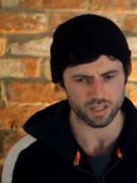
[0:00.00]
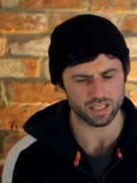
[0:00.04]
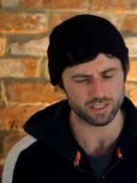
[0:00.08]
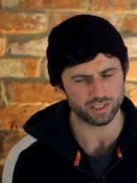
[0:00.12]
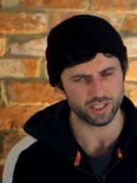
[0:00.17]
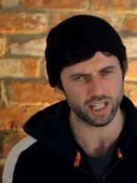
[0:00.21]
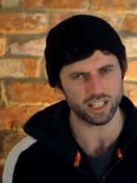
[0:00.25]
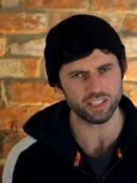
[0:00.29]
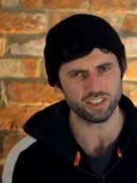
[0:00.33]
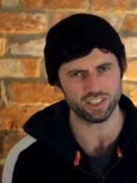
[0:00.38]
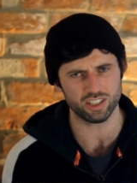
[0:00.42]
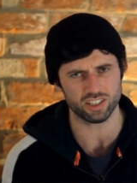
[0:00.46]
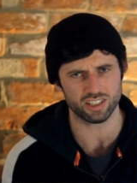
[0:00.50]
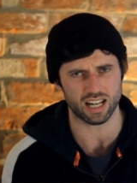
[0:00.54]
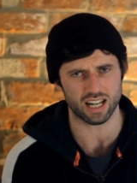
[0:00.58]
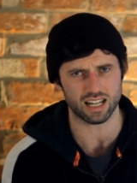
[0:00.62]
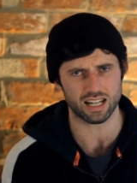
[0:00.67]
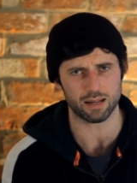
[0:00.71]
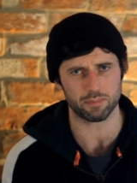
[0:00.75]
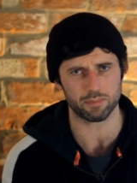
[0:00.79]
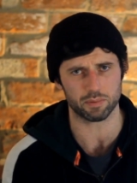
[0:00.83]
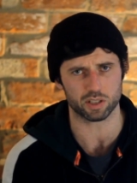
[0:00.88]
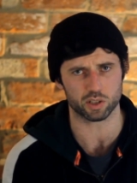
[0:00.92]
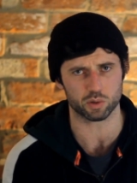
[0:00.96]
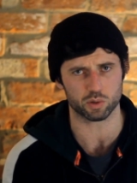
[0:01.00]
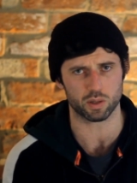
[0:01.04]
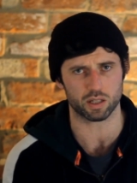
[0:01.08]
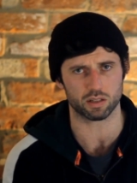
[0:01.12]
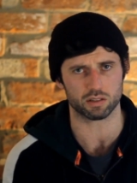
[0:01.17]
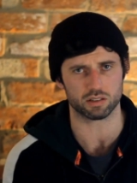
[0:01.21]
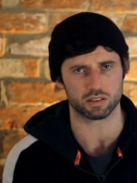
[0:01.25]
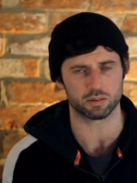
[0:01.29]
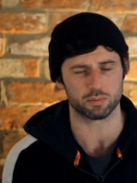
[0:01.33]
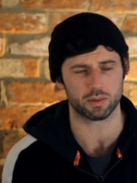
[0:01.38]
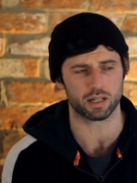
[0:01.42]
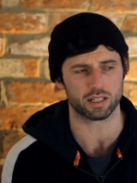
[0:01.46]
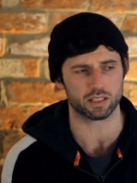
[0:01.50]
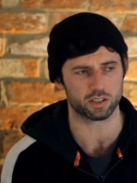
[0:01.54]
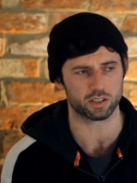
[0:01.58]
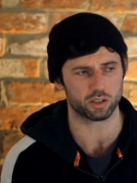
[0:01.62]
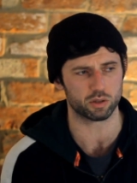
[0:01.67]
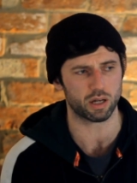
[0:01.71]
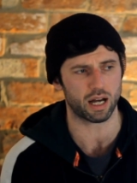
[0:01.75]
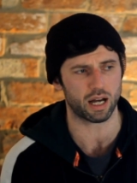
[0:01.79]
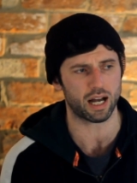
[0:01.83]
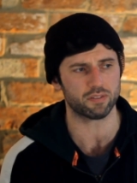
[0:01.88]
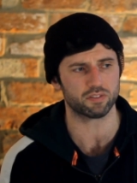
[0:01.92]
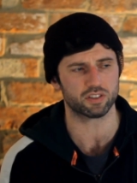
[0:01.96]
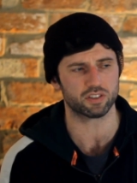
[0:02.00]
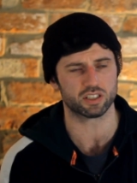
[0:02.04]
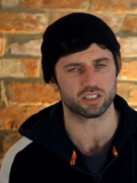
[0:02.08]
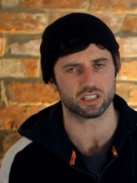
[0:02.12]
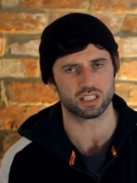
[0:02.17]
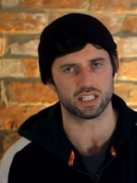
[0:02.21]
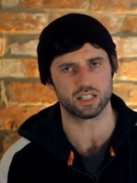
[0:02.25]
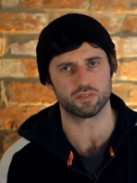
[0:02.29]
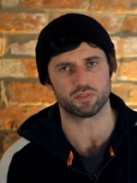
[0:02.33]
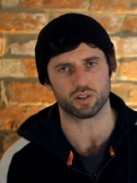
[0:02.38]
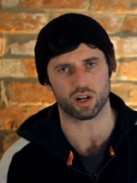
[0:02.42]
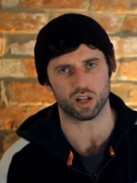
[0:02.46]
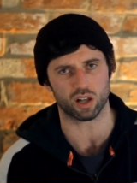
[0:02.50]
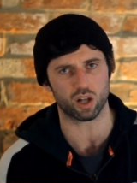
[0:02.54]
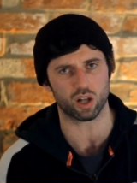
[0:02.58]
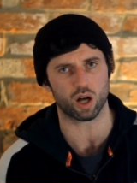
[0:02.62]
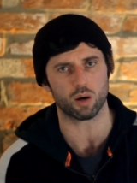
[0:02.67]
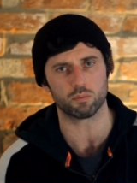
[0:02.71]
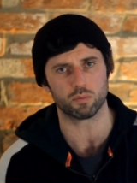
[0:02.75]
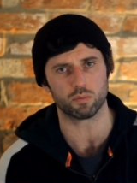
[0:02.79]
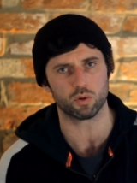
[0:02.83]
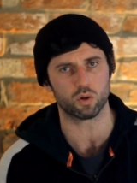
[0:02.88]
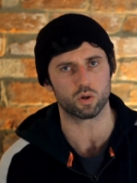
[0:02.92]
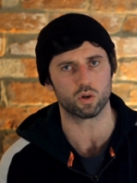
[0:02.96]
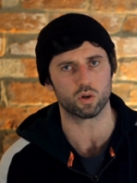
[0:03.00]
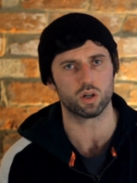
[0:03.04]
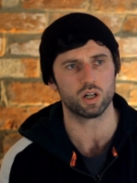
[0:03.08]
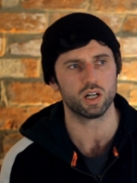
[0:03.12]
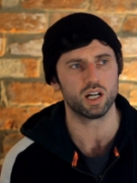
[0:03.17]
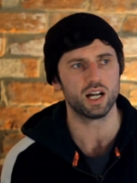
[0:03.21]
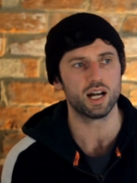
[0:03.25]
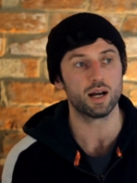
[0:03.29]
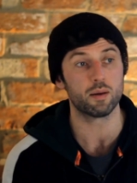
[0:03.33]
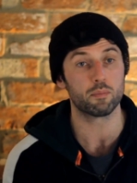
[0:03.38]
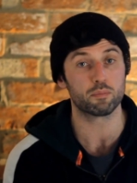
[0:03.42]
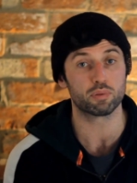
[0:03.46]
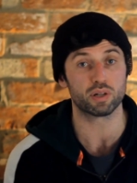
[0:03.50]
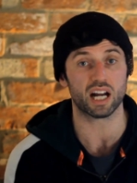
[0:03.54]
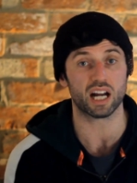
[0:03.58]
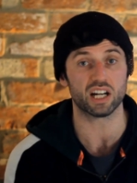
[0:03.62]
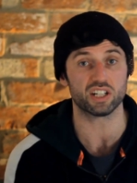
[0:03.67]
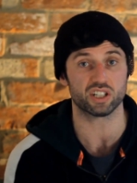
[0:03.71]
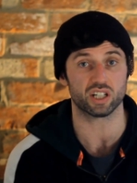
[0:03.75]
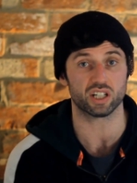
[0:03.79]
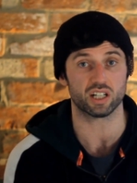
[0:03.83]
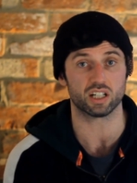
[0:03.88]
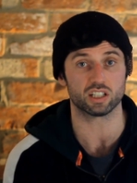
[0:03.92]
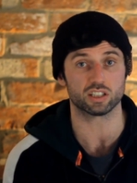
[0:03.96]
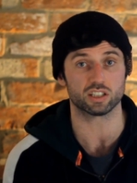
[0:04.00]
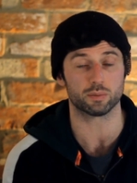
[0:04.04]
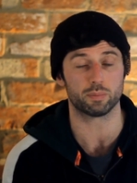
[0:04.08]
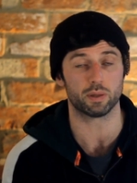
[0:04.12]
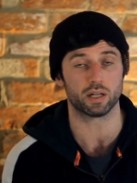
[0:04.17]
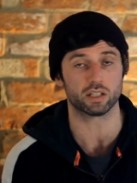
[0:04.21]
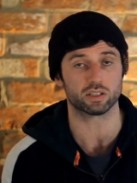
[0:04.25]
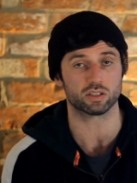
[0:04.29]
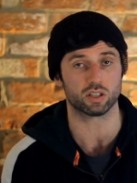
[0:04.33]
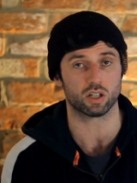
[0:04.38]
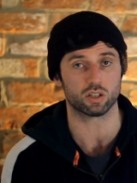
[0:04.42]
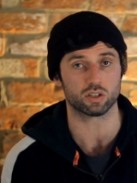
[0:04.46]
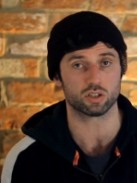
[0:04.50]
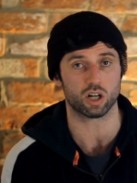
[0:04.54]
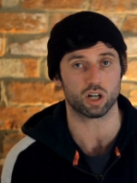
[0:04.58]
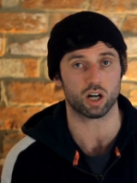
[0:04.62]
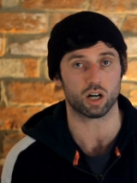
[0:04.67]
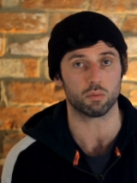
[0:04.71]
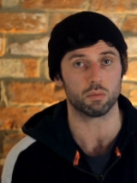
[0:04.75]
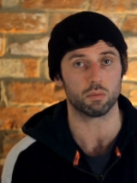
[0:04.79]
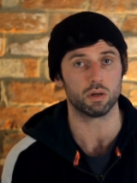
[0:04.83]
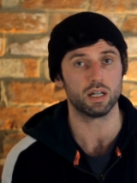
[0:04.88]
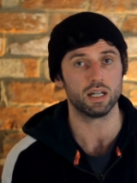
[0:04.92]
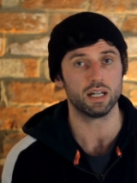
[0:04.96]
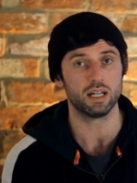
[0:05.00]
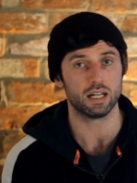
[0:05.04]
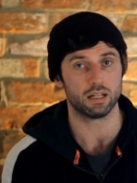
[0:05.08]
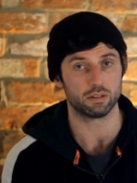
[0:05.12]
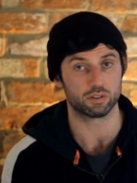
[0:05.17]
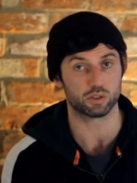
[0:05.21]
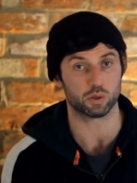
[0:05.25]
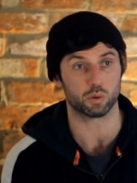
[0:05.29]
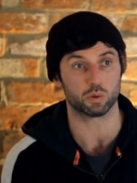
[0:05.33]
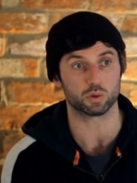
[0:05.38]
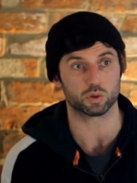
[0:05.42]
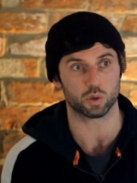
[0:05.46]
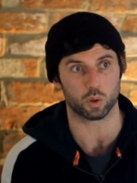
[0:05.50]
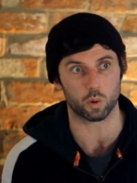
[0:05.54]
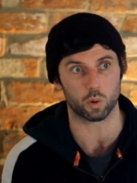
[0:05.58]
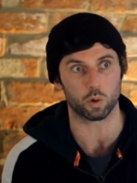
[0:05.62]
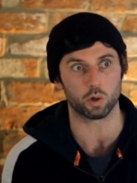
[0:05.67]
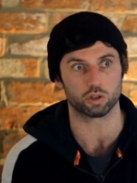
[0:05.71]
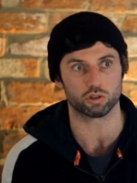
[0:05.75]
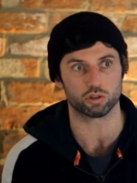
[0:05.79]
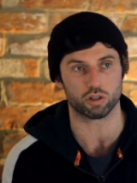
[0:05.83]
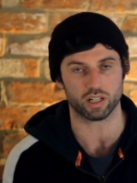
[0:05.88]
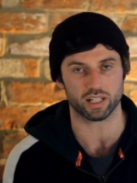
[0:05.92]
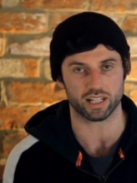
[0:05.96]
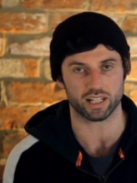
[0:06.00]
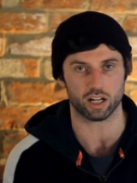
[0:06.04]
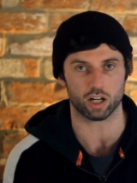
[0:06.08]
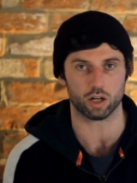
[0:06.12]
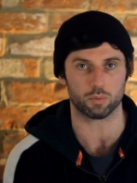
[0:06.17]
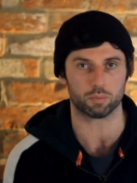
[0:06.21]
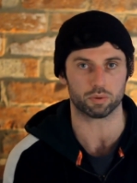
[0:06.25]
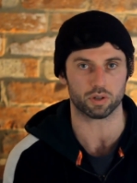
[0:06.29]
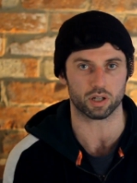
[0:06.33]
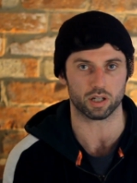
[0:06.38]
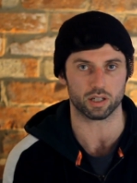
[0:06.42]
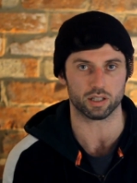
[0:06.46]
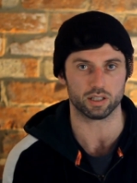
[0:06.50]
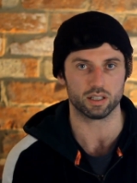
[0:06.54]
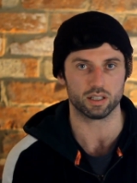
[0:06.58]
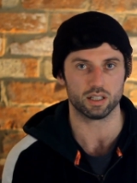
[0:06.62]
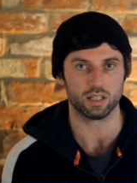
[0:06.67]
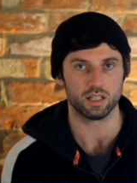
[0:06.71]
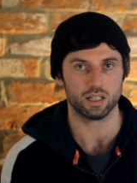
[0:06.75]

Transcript: Change the dynamic as well. You have to deliver a lot more pressure as the person on top if someone's always trying to get upright.